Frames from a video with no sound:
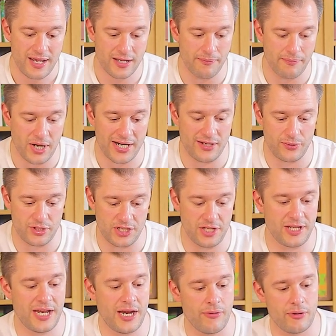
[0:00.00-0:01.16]
Combine it with
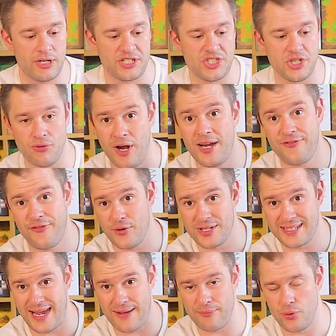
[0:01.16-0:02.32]
another hero like Gerard, for
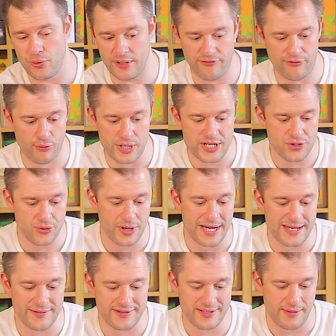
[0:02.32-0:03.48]
example, with free
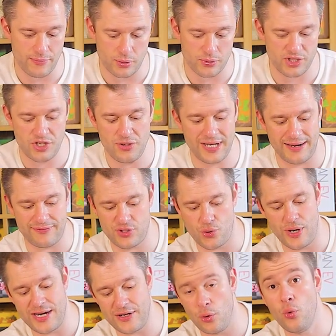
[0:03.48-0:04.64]
trade symbols, and you can have
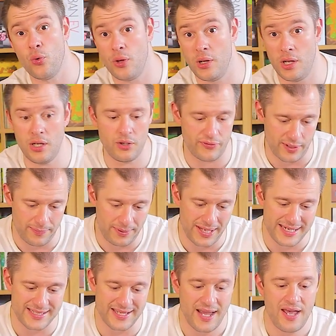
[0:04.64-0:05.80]
trade all over the
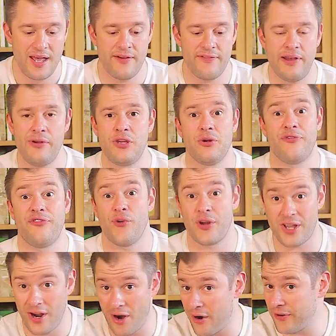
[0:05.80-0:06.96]
place. Very good for a
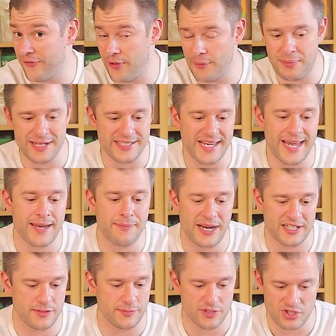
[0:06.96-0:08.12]
card flipping deck
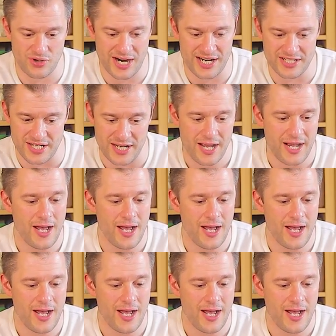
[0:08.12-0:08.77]
management strategy.